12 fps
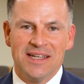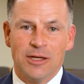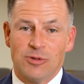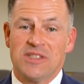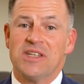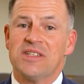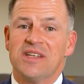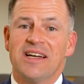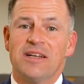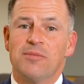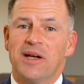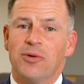It was
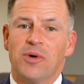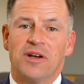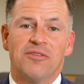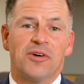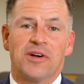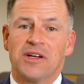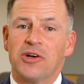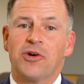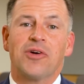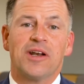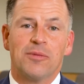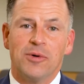designed by one of our
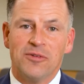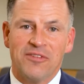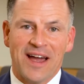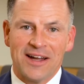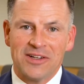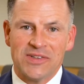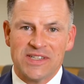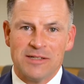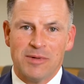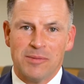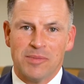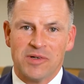incredible faculty
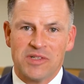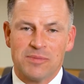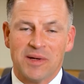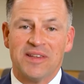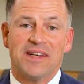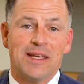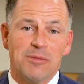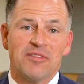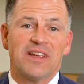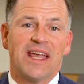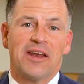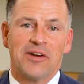members by the name
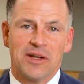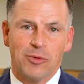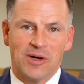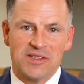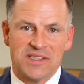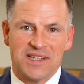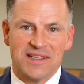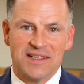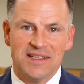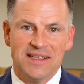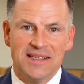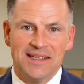of Carrie Wasden.